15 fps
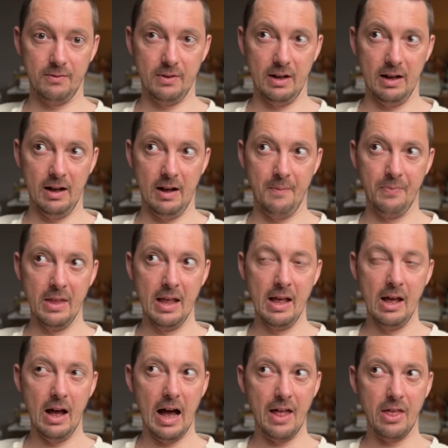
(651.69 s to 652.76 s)

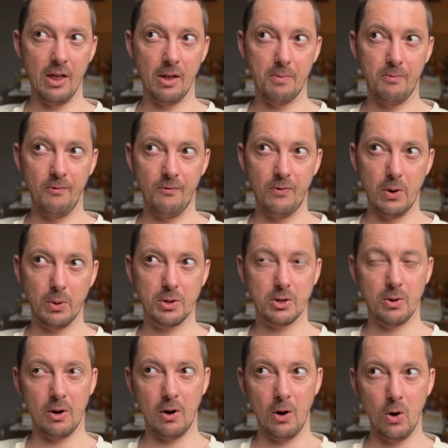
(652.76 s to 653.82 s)
I think folks who
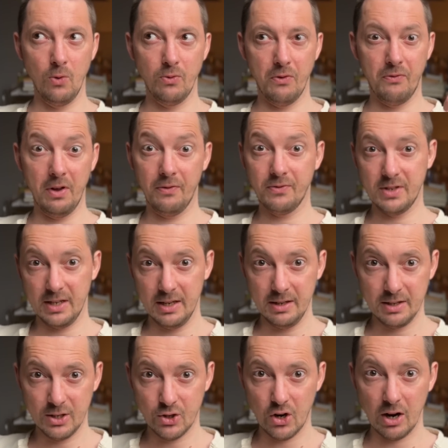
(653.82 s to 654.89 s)
are over 50
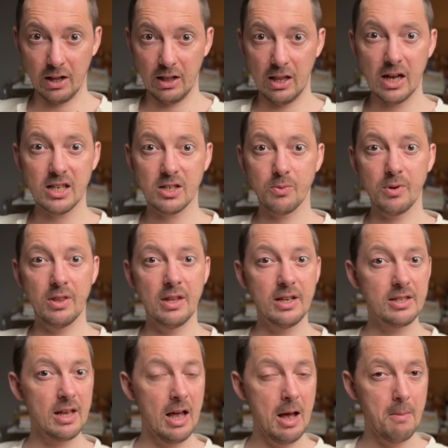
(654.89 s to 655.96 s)
struggle less with this,